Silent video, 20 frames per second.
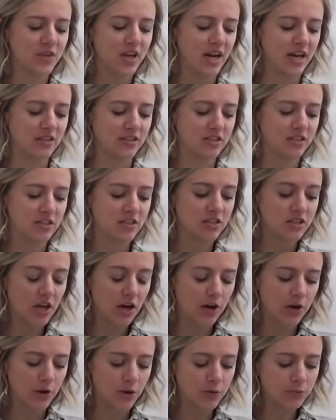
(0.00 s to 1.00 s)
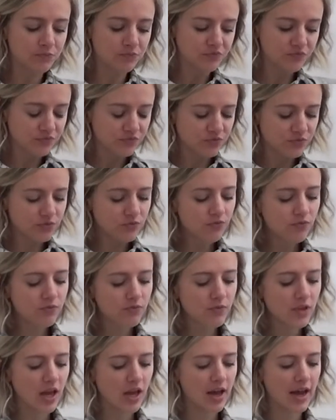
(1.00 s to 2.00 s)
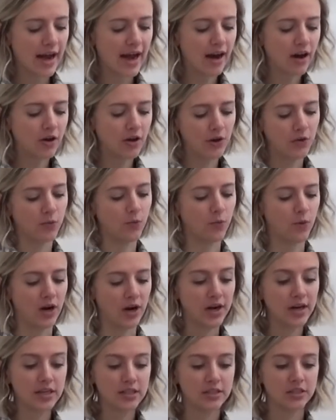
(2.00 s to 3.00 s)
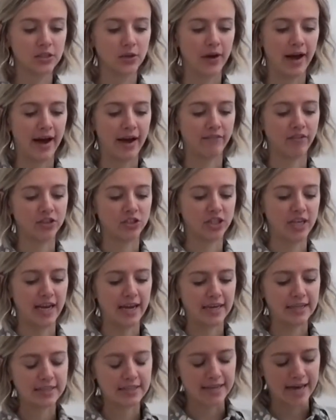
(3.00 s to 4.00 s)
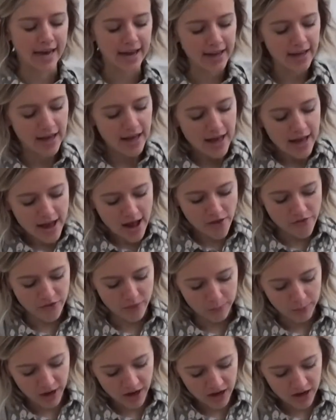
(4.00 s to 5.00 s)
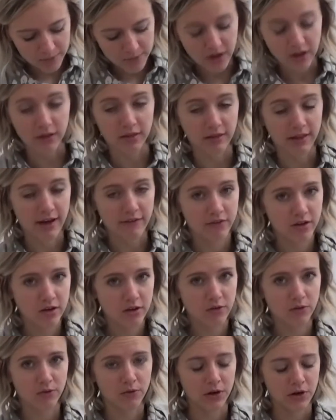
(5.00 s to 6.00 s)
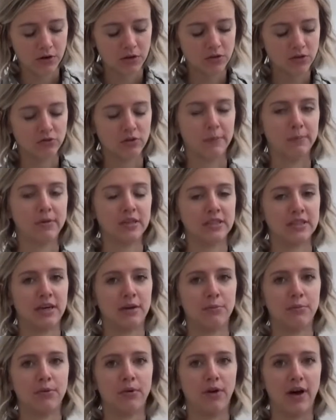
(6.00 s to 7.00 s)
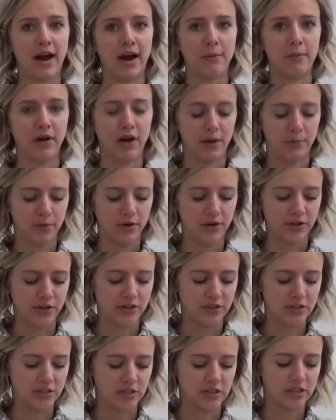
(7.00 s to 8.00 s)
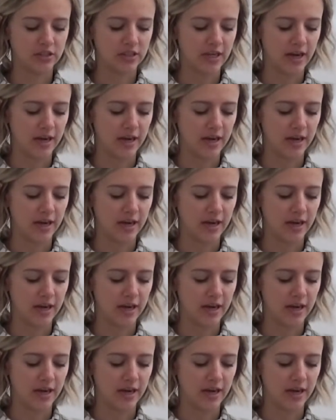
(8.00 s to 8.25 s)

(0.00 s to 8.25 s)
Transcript: And so how it works, you have a Jenga set, and the bottom 11 rows represent primary producers.